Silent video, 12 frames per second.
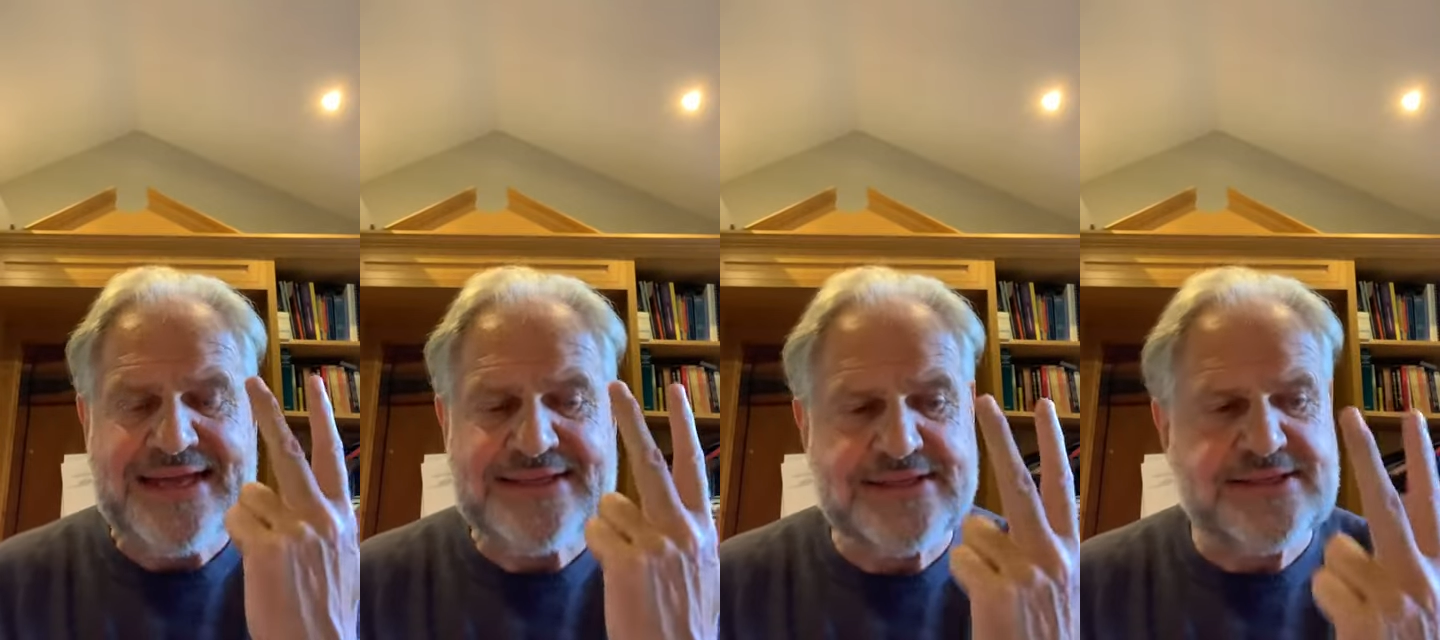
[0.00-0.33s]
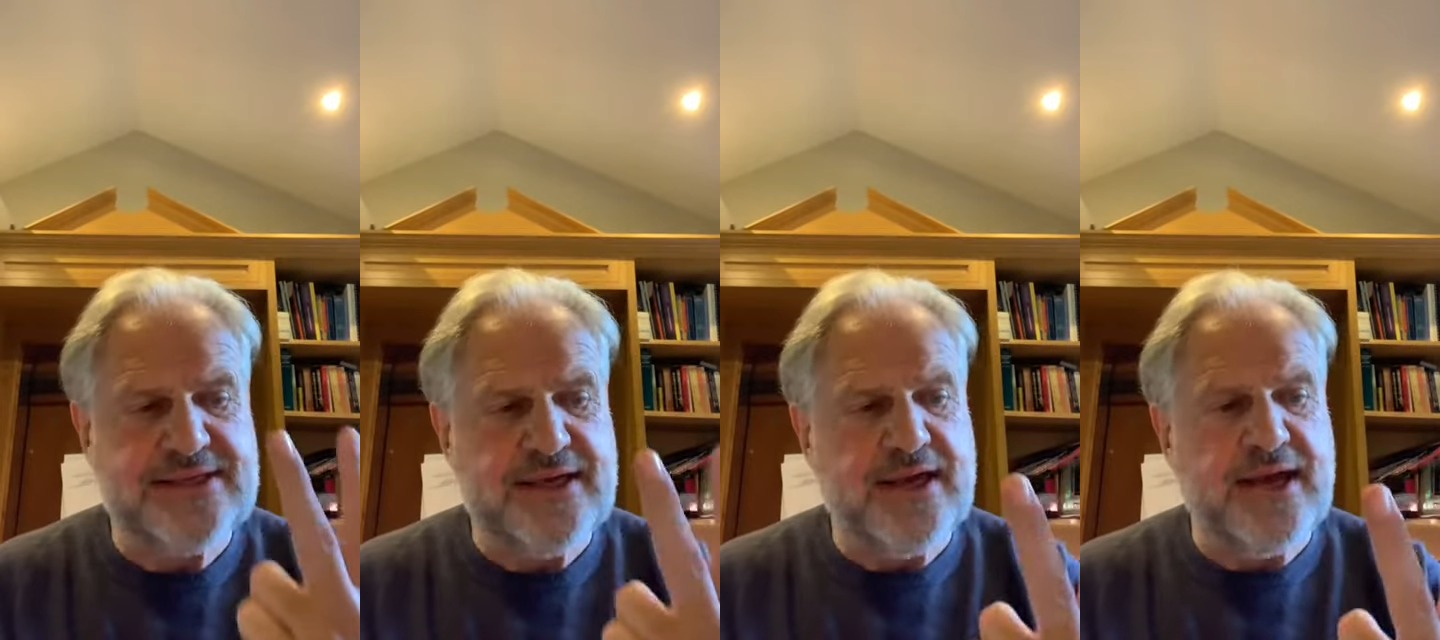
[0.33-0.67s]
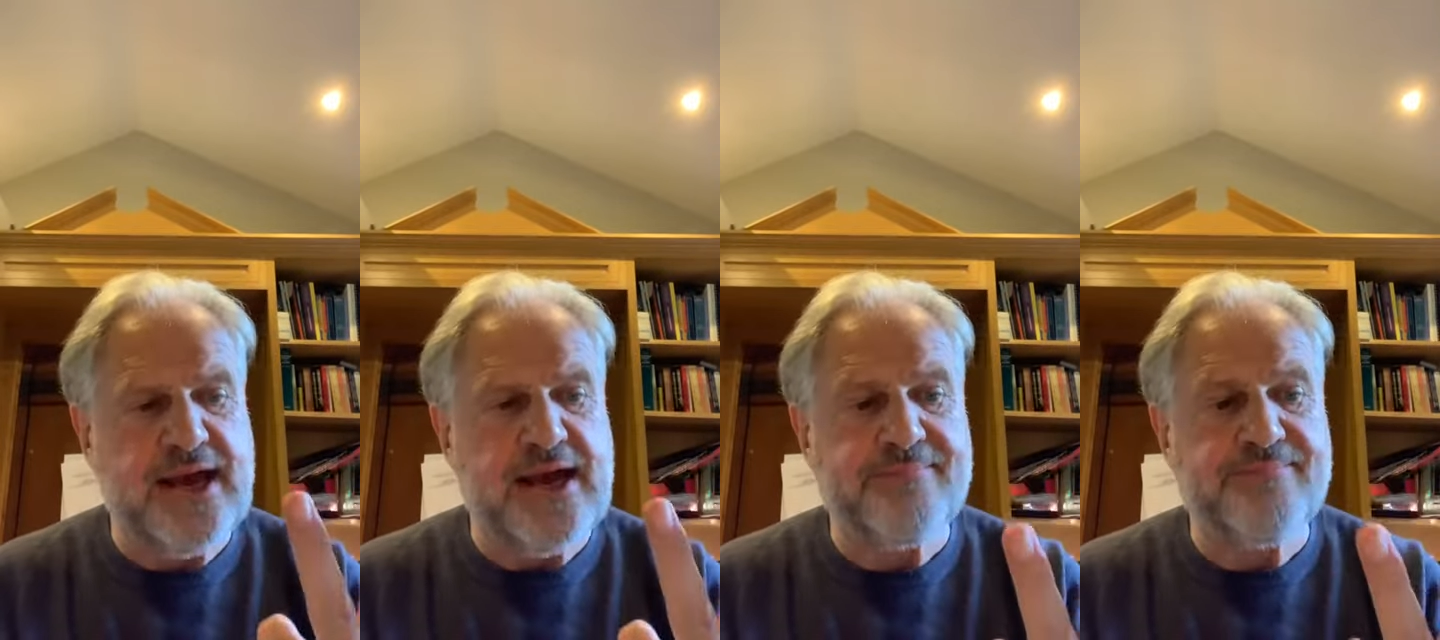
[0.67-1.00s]
and
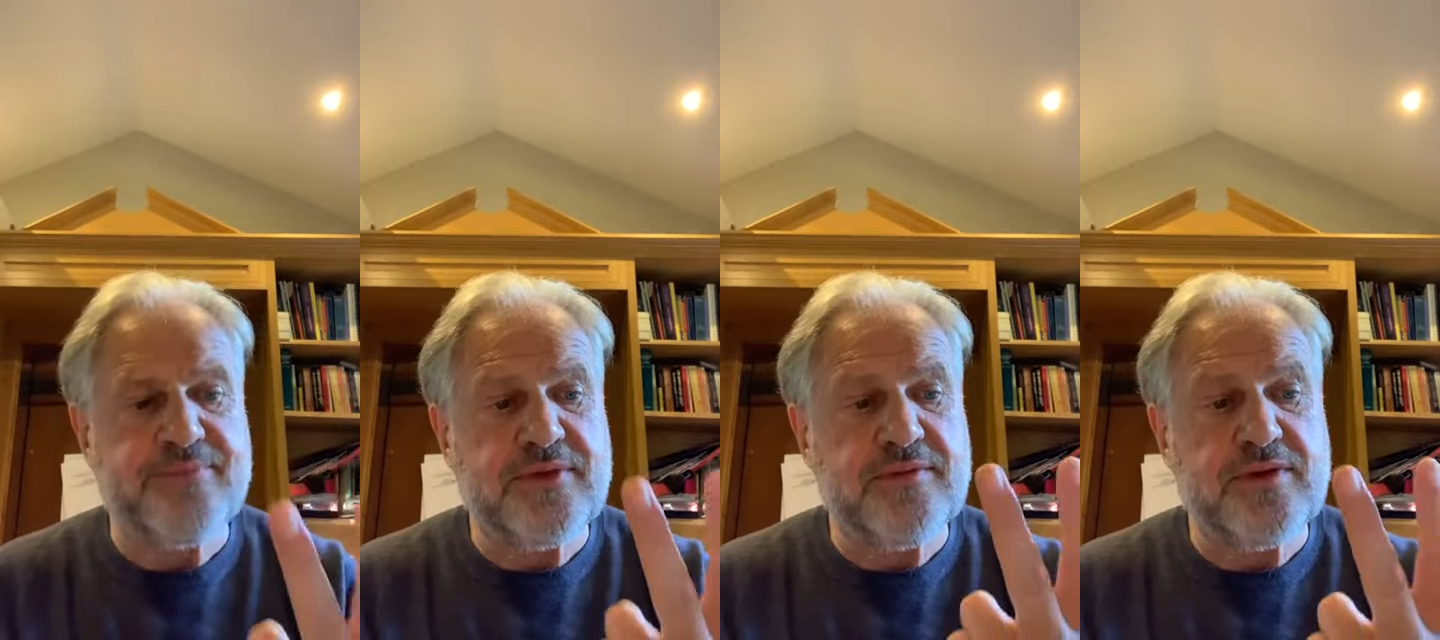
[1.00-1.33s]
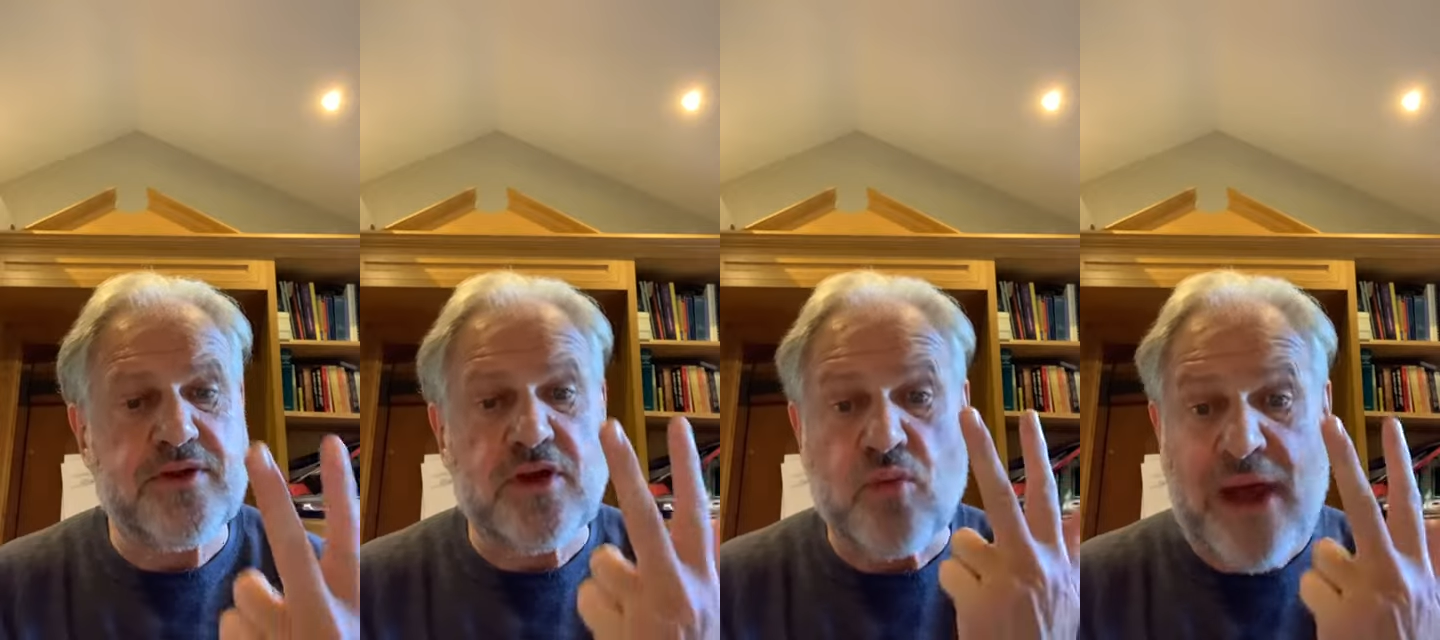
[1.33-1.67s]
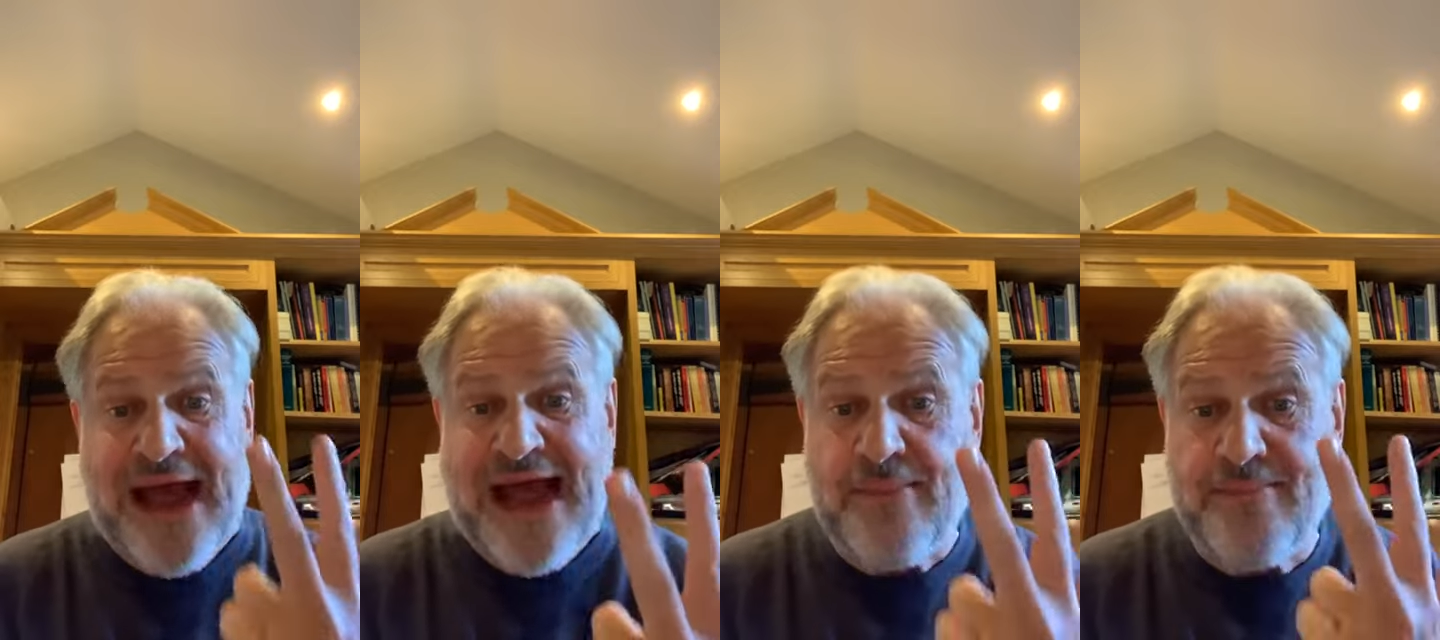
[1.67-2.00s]

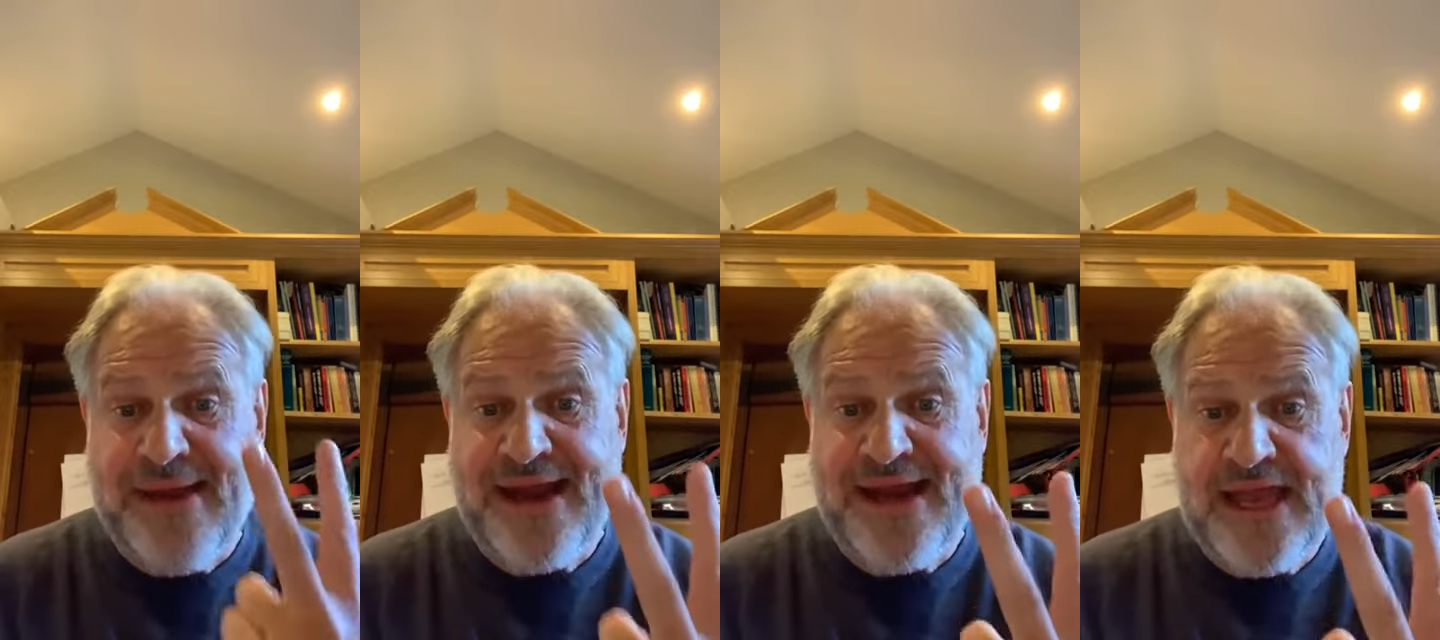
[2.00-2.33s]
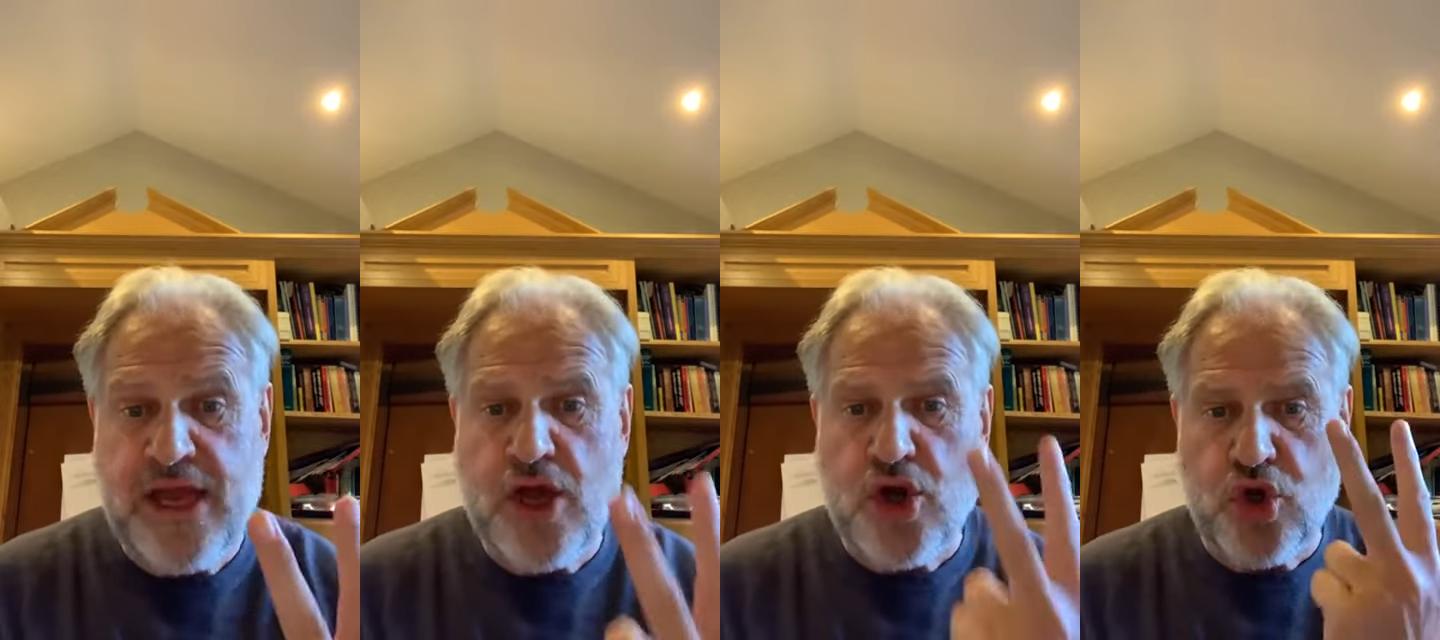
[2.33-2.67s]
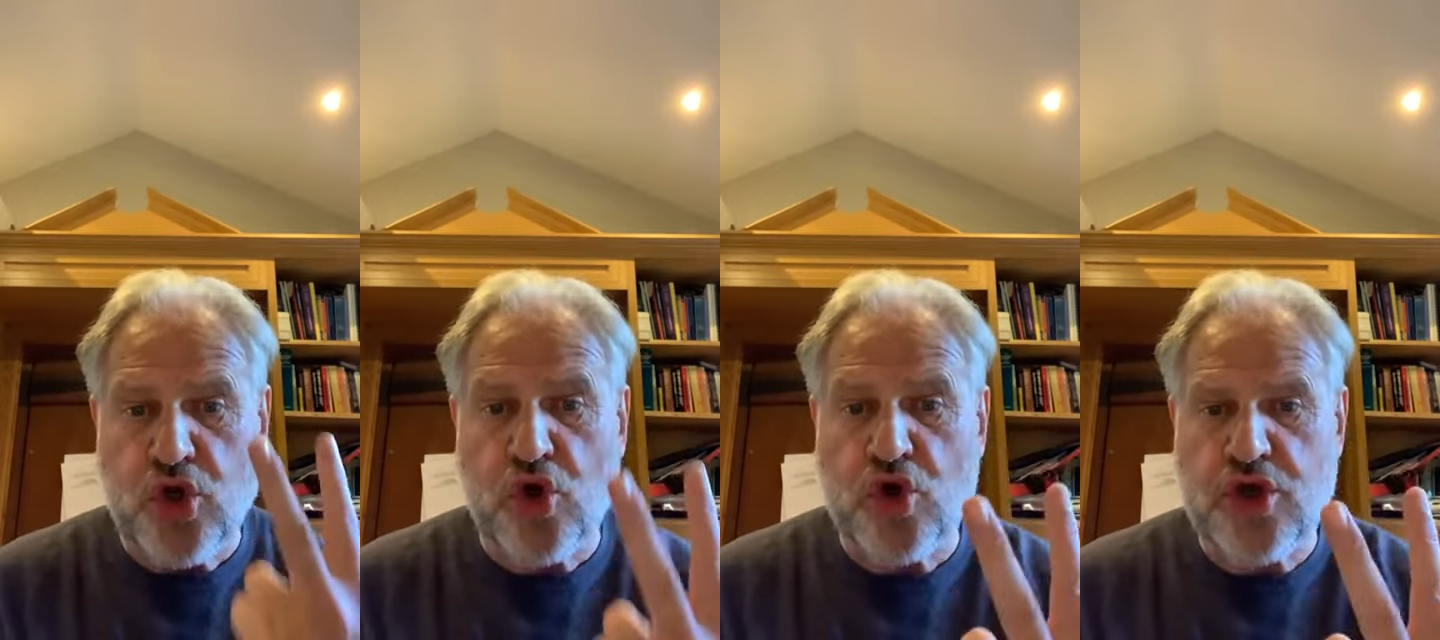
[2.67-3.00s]
how many
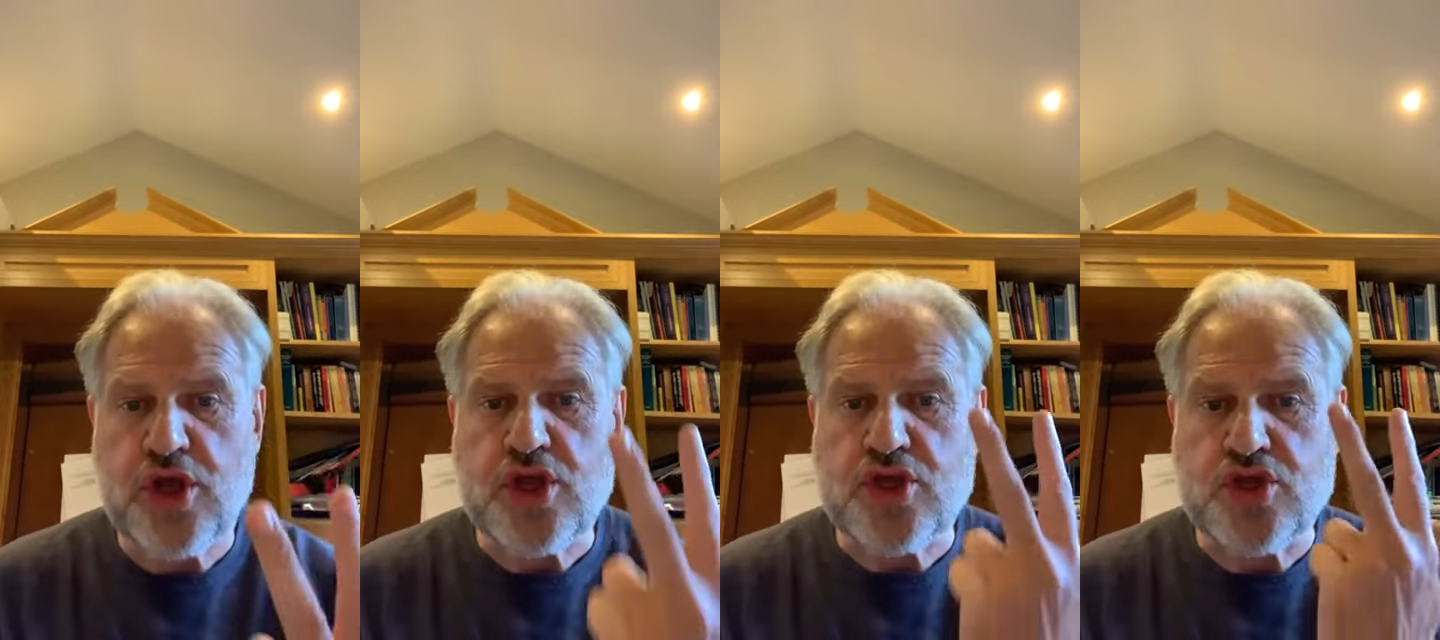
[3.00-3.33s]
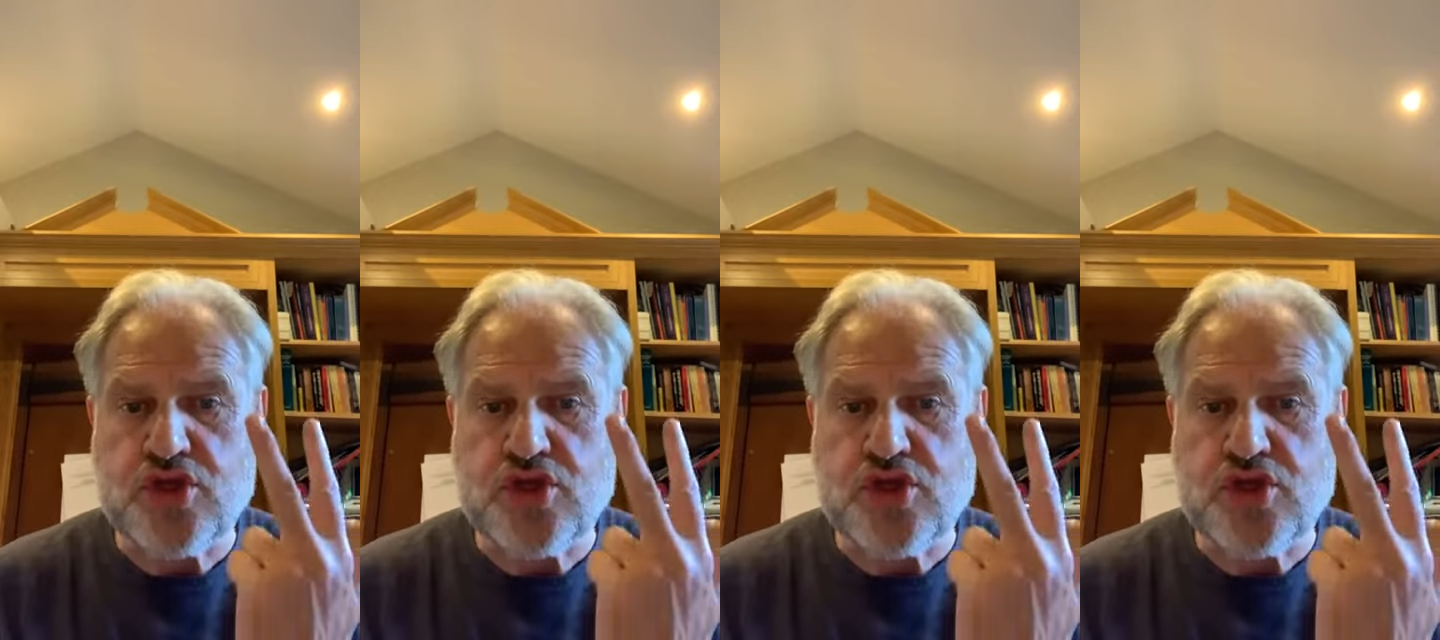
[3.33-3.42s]
look